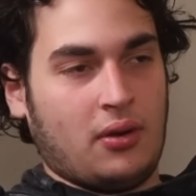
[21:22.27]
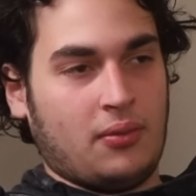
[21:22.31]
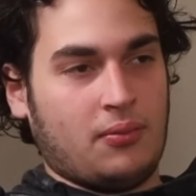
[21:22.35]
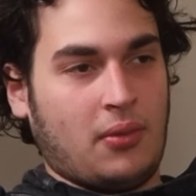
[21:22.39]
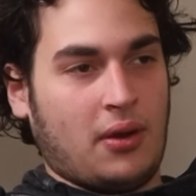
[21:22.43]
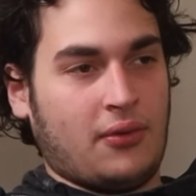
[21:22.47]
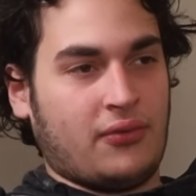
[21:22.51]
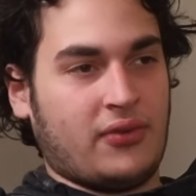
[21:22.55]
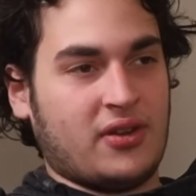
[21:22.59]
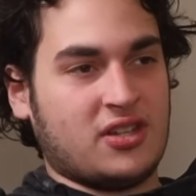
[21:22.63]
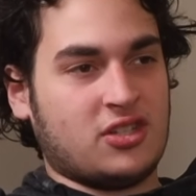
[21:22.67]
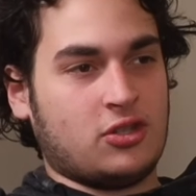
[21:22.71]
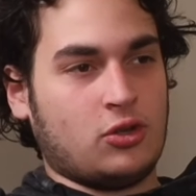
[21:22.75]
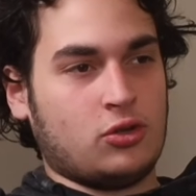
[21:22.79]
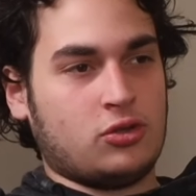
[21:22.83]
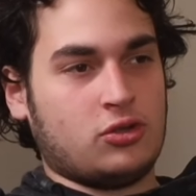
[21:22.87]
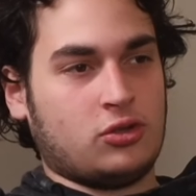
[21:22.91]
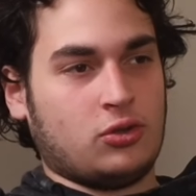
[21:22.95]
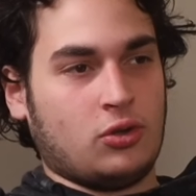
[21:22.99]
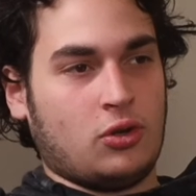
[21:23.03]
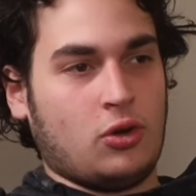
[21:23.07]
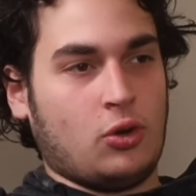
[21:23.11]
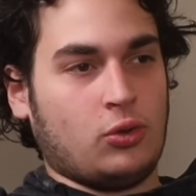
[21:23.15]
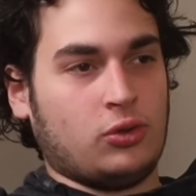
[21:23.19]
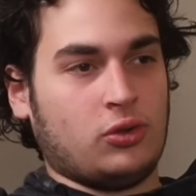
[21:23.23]
my friends used
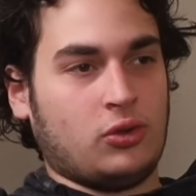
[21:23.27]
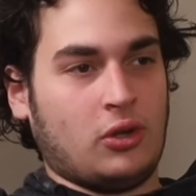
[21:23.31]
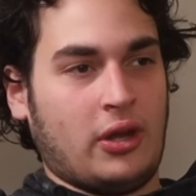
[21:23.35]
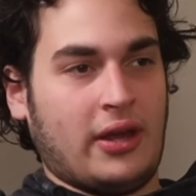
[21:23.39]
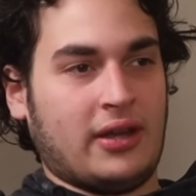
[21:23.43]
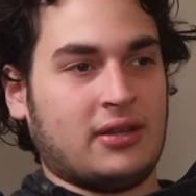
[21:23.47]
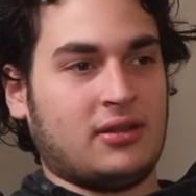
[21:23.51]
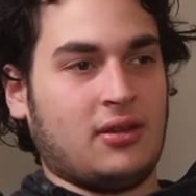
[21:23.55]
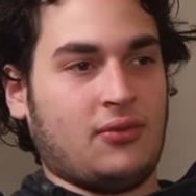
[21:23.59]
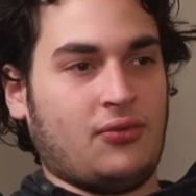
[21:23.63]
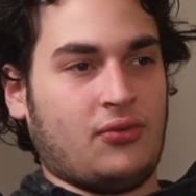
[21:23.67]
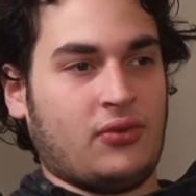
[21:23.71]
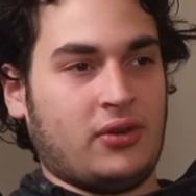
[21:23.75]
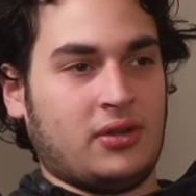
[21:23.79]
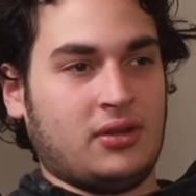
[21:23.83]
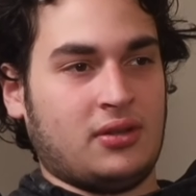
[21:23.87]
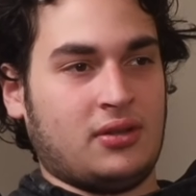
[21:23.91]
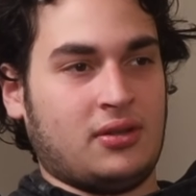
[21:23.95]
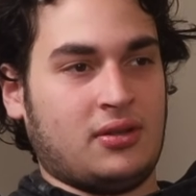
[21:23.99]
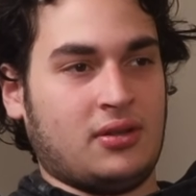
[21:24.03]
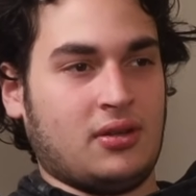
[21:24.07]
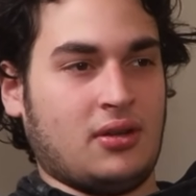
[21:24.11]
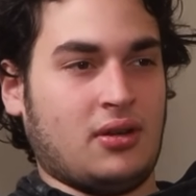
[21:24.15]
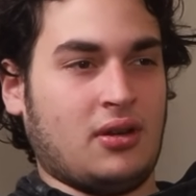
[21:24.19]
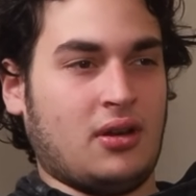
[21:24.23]
to go to like different
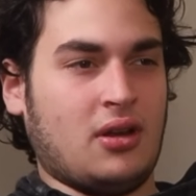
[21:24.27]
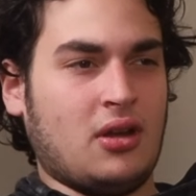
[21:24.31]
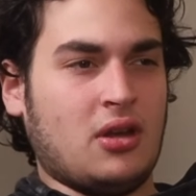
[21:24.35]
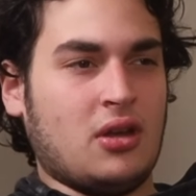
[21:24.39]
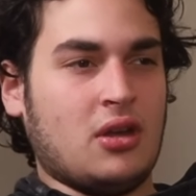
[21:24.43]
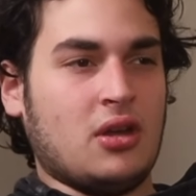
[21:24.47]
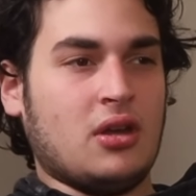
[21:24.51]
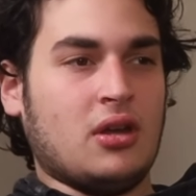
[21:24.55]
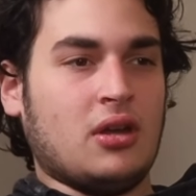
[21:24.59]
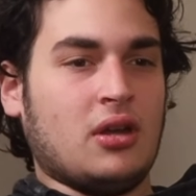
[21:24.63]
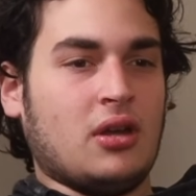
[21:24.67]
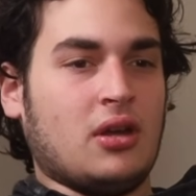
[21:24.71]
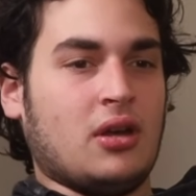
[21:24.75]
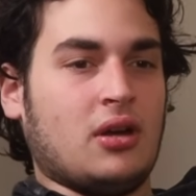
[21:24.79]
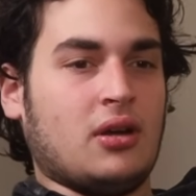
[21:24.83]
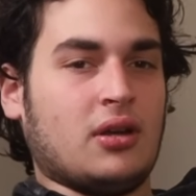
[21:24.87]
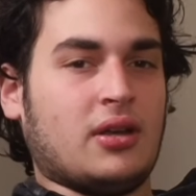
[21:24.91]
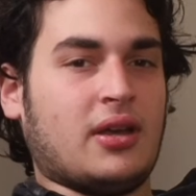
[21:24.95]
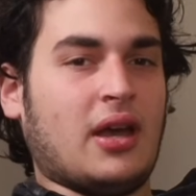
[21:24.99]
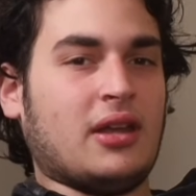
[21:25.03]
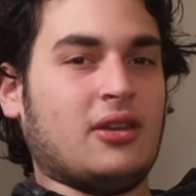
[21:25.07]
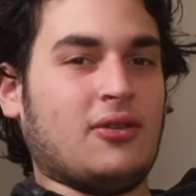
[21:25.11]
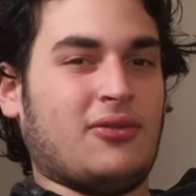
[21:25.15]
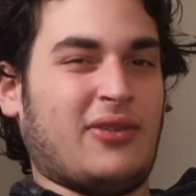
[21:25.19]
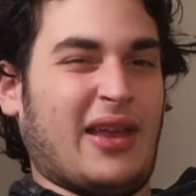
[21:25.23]

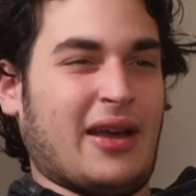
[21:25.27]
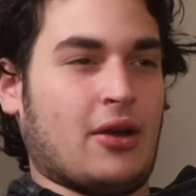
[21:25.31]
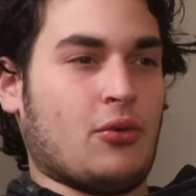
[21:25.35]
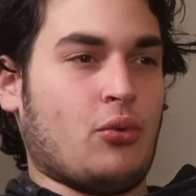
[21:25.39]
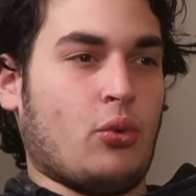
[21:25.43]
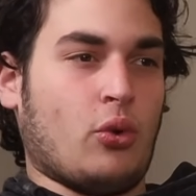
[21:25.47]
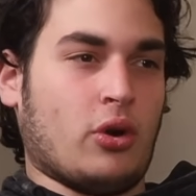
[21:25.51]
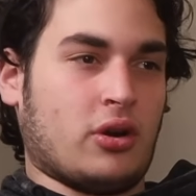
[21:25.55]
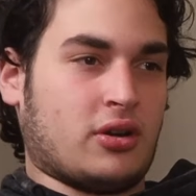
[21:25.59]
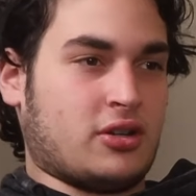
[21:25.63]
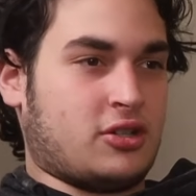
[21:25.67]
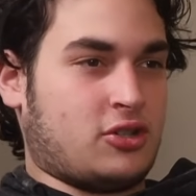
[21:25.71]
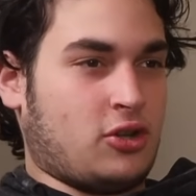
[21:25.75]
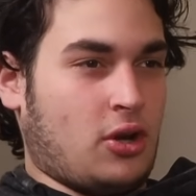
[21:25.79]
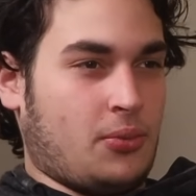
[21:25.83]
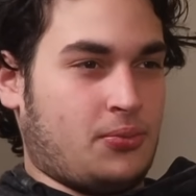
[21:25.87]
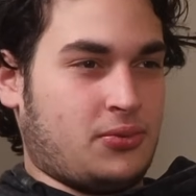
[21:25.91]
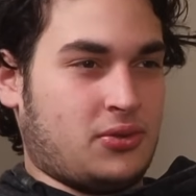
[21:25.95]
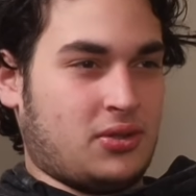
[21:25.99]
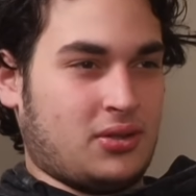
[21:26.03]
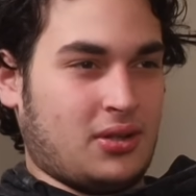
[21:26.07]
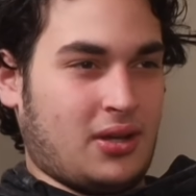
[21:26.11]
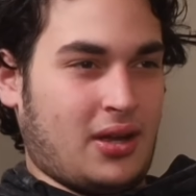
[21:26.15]
kind of like workshops.